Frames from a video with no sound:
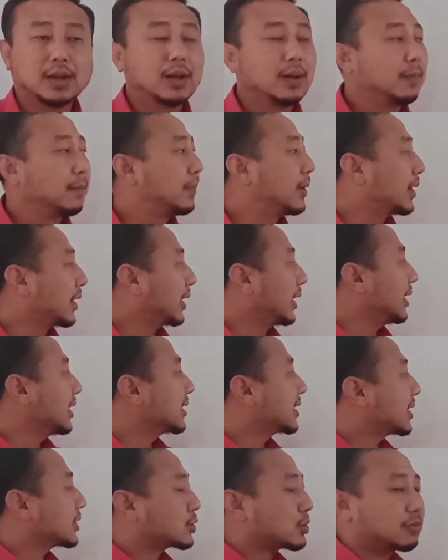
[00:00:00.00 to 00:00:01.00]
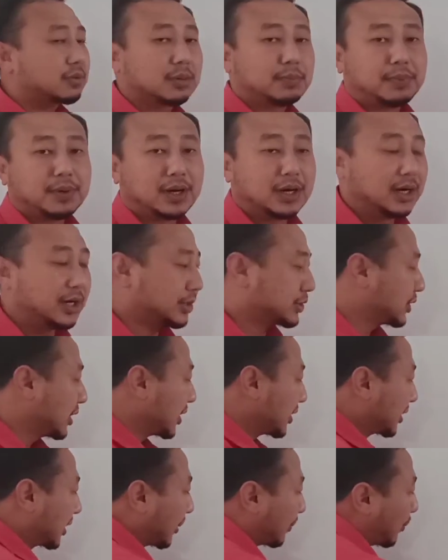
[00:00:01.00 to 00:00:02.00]
But in case of the birds,
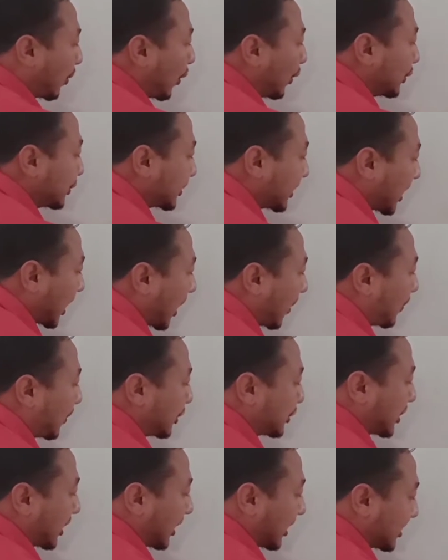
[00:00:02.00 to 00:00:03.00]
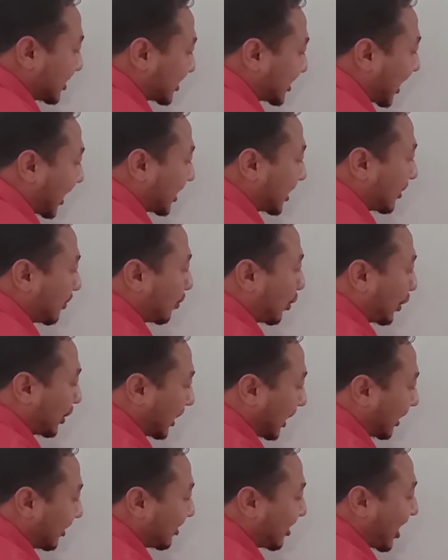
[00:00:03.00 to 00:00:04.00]
the bones that are present inside their
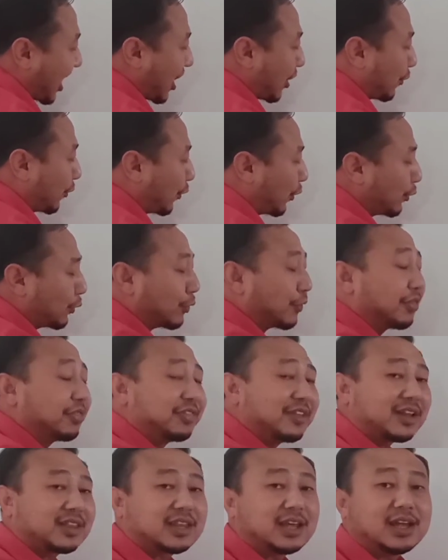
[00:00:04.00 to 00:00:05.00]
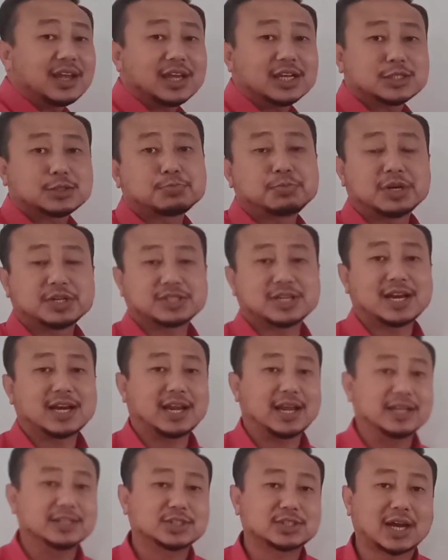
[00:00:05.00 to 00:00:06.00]
body, they are hollow. Nothing is
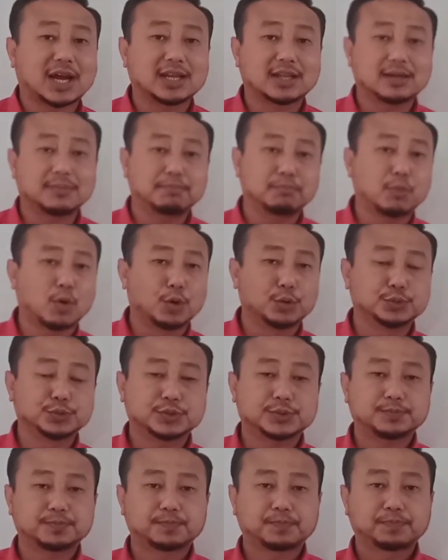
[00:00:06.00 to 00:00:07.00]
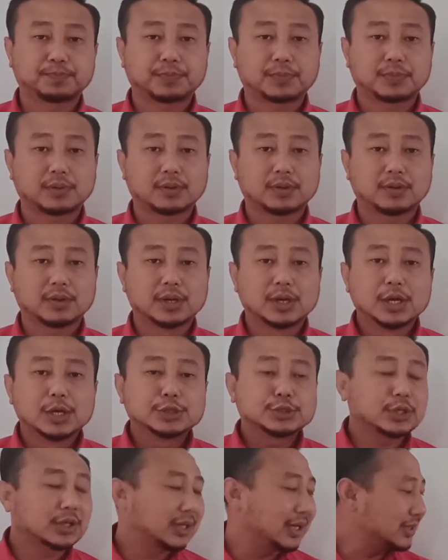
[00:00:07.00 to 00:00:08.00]
present inside the bones.
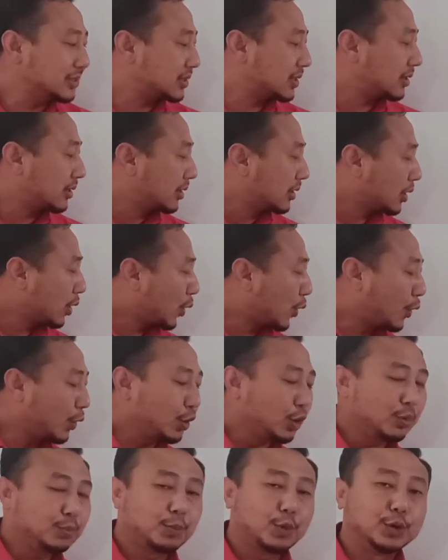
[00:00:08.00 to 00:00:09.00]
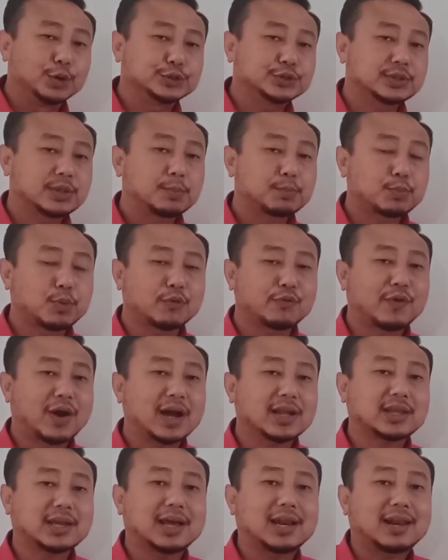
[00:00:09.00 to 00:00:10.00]
So these hollow bones
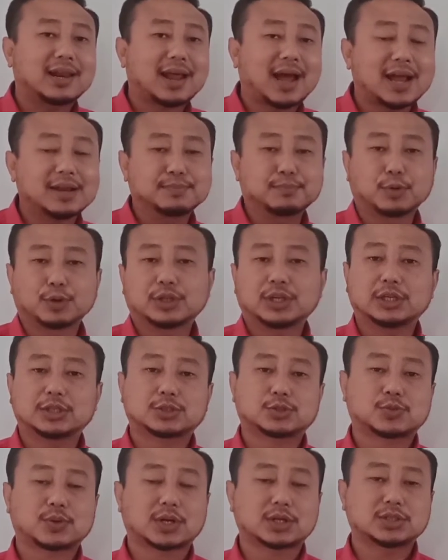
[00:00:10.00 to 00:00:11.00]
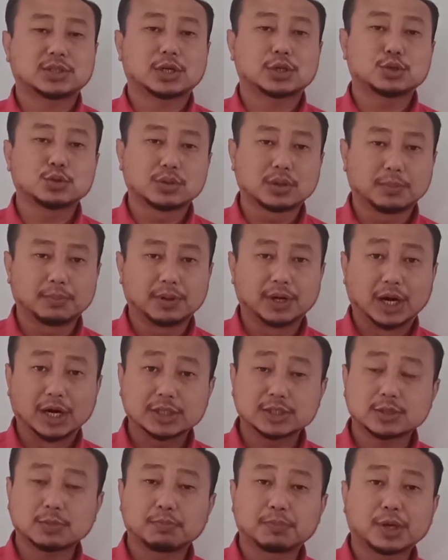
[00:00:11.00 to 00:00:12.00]
provide a light body structure to the
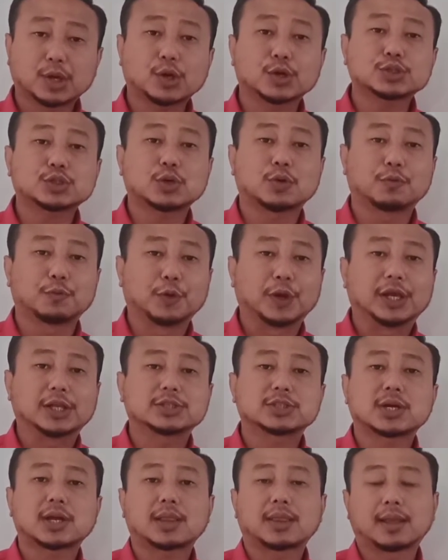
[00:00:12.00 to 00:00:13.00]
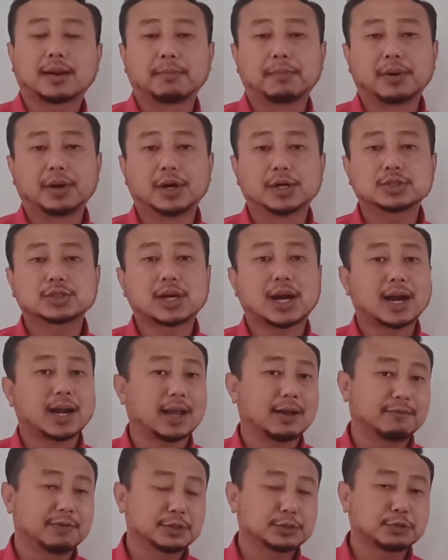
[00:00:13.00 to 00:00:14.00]
birds, because of which the birds are
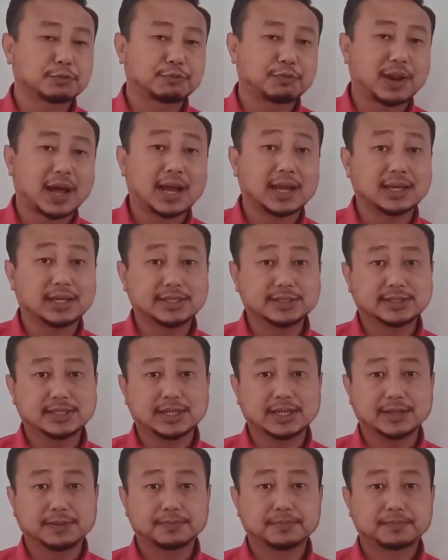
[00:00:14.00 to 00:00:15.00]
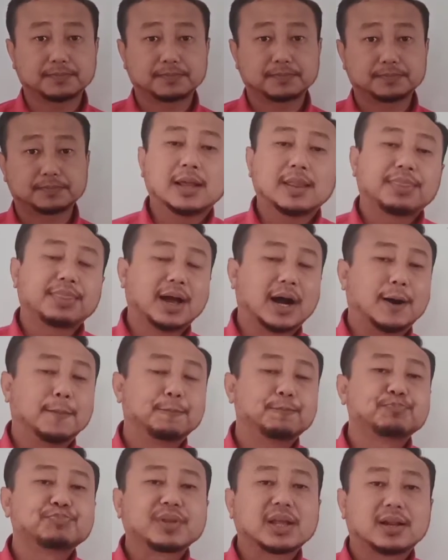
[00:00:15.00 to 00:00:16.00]
able to fly easily.
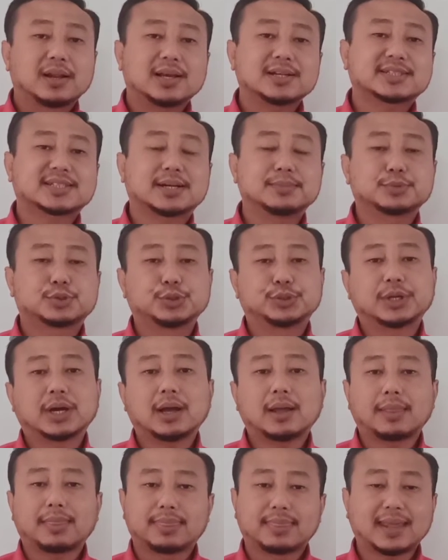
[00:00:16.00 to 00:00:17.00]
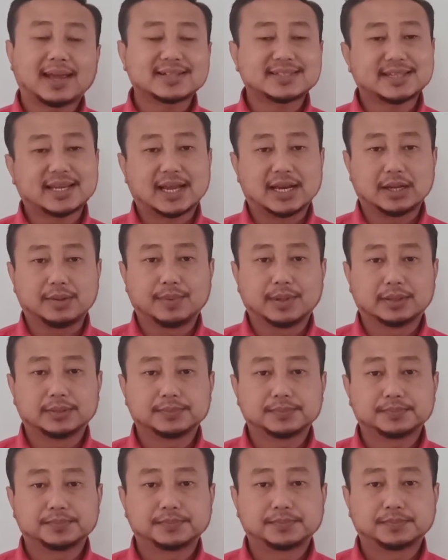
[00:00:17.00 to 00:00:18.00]
Now, let's come to the next animal.
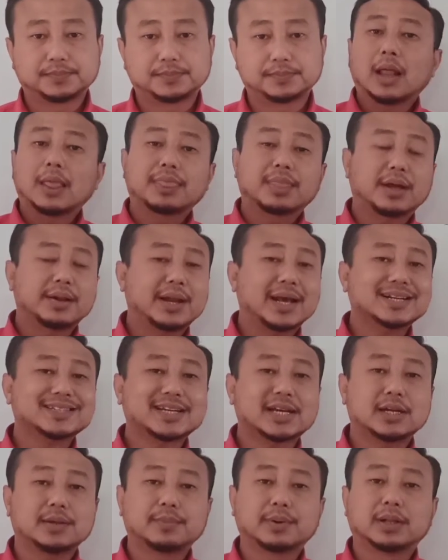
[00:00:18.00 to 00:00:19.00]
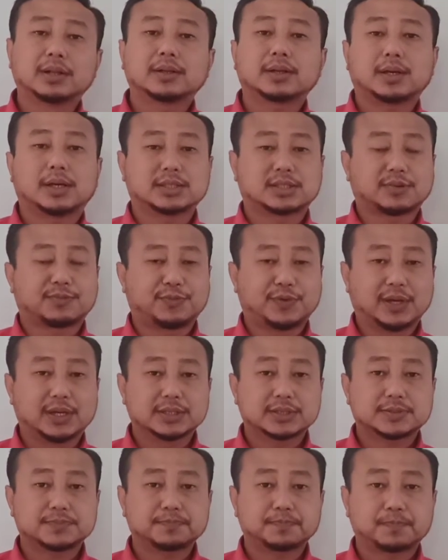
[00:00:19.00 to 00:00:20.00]
The next animal is the
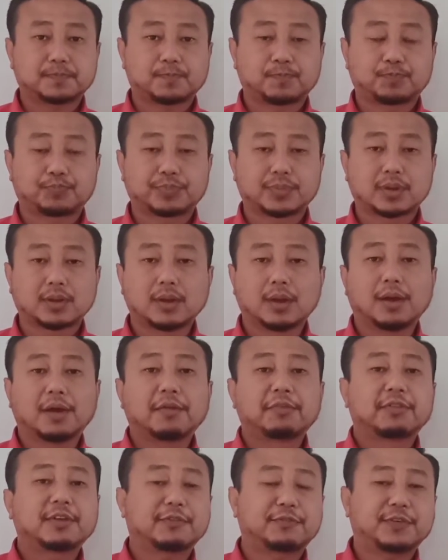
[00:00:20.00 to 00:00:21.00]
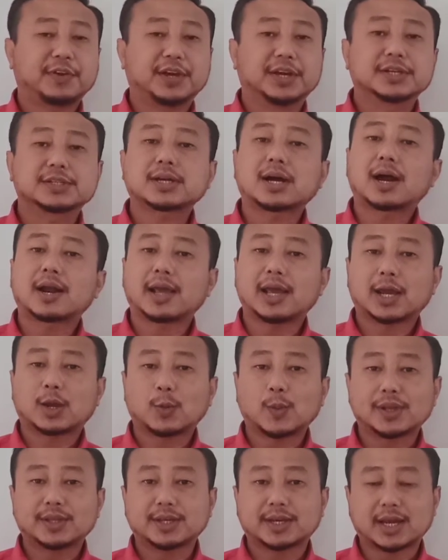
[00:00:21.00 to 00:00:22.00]
fish. The fish are
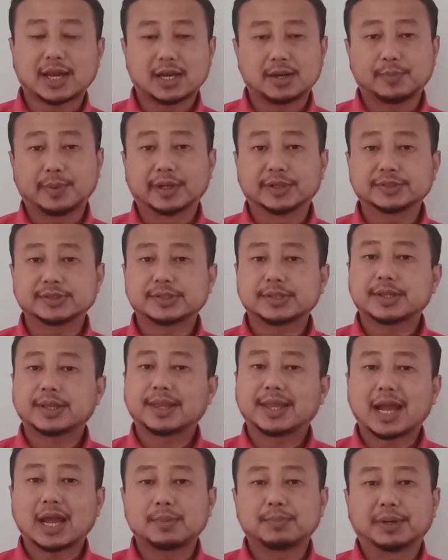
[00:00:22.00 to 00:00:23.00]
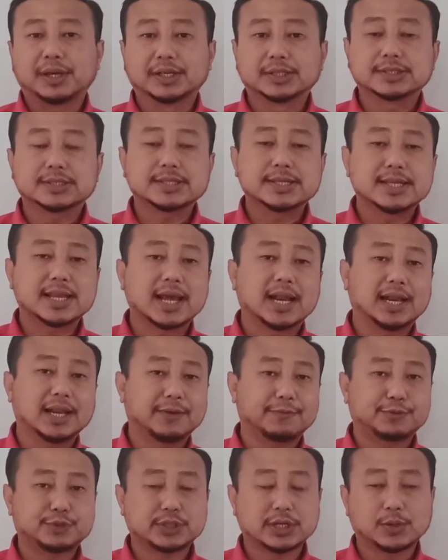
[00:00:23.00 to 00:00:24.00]
aquatic animals. That means they
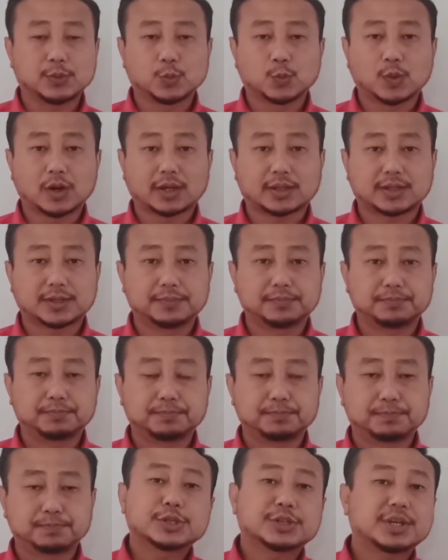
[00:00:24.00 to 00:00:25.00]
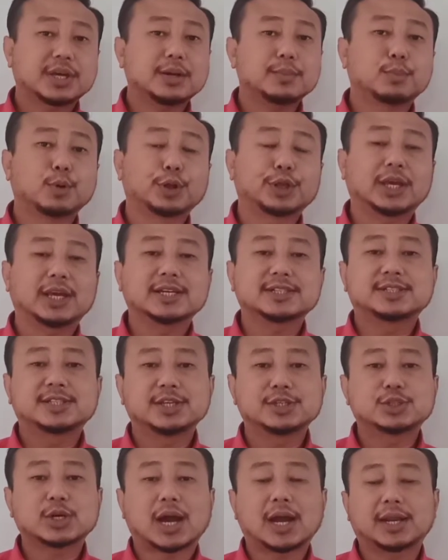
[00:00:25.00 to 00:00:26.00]
live in water. So their body is
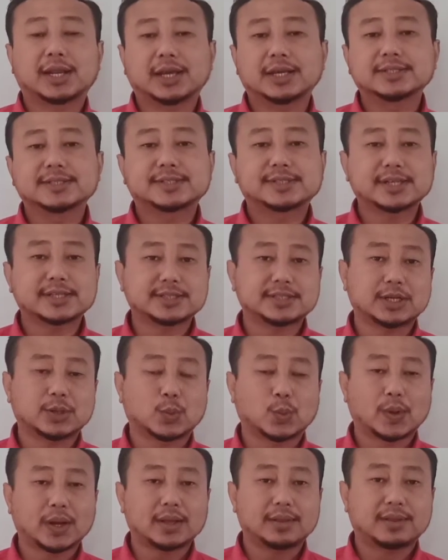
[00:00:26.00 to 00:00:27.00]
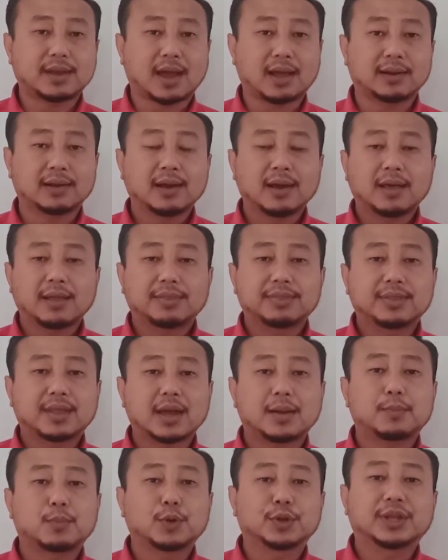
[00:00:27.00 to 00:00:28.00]
designed in such a way that
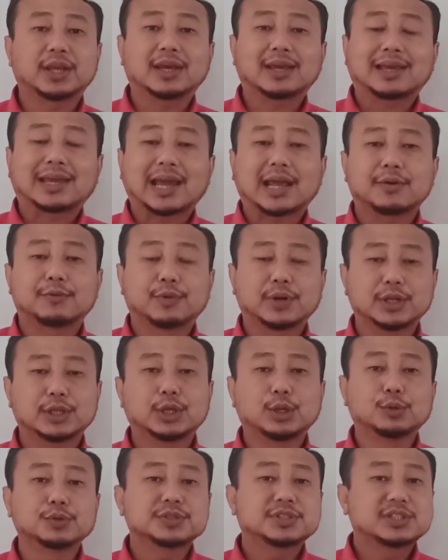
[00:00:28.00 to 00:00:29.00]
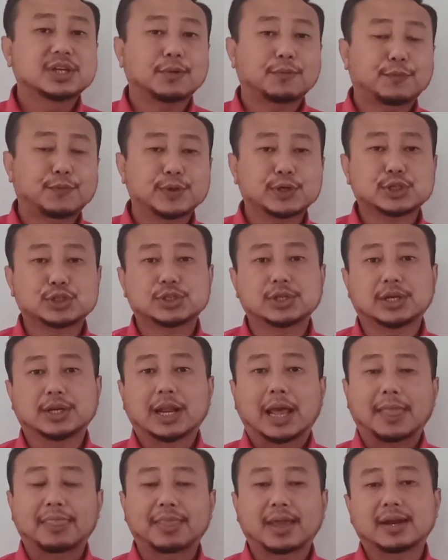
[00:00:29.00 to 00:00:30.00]
their body can reduce the
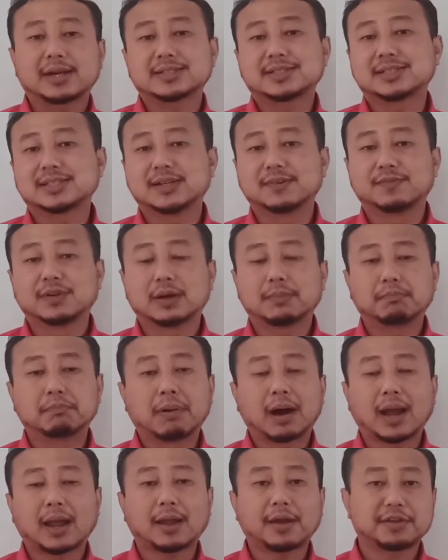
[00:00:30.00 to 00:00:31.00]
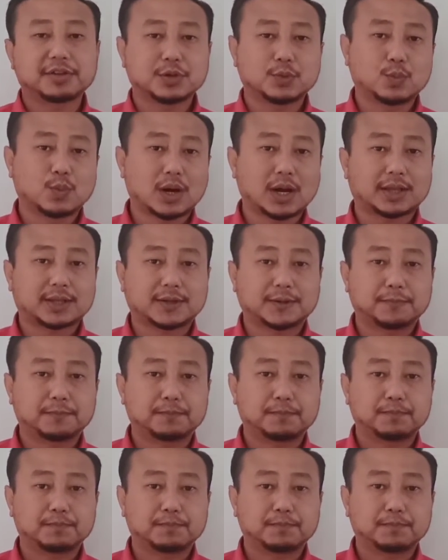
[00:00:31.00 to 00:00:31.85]
friction that is developed by the water.